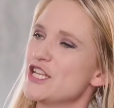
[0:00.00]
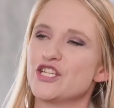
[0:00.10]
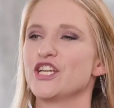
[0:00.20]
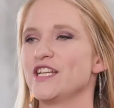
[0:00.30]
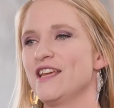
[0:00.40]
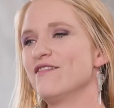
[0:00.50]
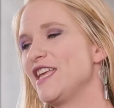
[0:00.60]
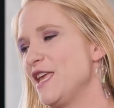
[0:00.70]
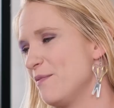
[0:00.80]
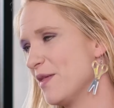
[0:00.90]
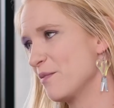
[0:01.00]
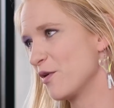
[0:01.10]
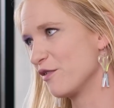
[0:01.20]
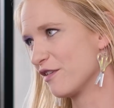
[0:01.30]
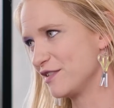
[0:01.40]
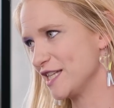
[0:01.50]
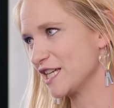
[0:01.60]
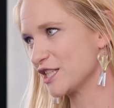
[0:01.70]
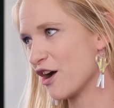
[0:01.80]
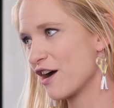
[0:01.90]
that you could never keep them off of
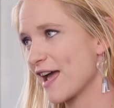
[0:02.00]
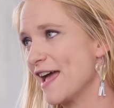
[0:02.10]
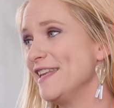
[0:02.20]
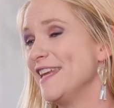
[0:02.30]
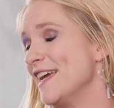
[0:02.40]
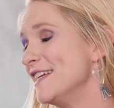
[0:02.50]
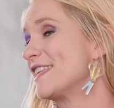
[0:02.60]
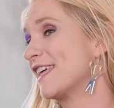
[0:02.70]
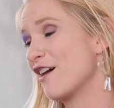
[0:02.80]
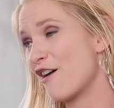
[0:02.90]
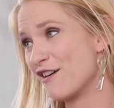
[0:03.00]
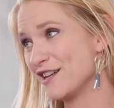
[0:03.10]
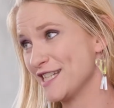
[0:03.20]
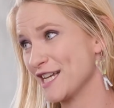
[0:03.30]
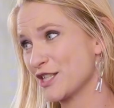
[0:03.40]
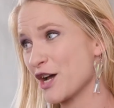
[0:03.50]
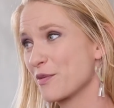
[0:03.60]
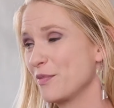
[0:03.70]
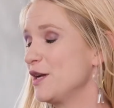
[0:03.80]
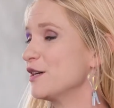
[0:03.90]
TikTok. And yes, they are on TikTok
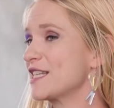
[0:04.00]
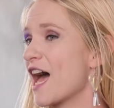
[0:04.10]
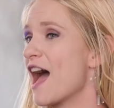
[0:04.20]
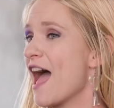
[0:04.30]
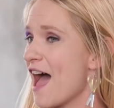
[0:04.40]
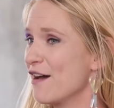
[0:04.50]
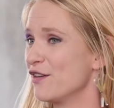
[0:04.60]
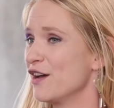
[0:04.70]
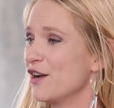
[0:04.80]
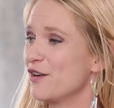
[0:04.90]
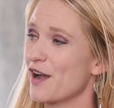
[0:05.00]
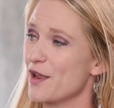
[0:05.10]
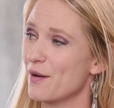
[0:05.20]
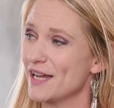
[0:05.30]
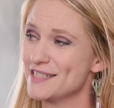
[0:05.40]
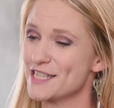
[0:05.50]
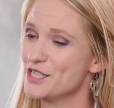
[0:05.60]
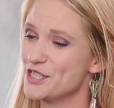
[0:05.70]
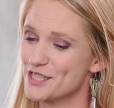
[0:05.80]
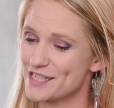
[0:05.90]
because I have grade 1s and
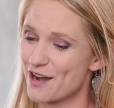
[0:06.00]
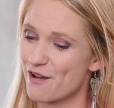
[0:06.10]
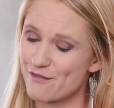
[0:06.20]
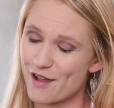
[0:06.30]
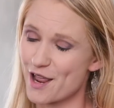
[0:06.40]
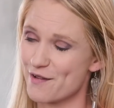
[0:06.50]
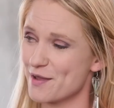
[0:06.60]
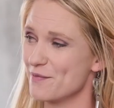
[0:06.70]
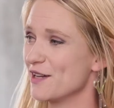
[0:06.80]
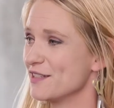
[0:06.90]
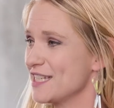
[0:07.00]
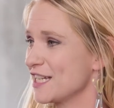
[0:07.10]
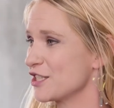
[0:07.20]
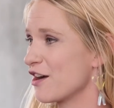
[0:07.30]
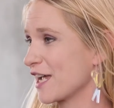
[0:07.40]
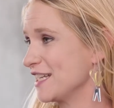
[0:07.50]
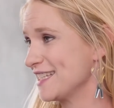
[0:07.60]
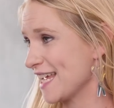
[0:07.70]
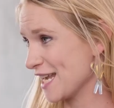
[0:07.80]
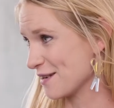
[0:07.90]
2s that are following me on TikTok and
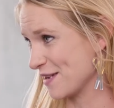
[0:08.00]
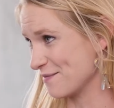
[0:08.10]
sending me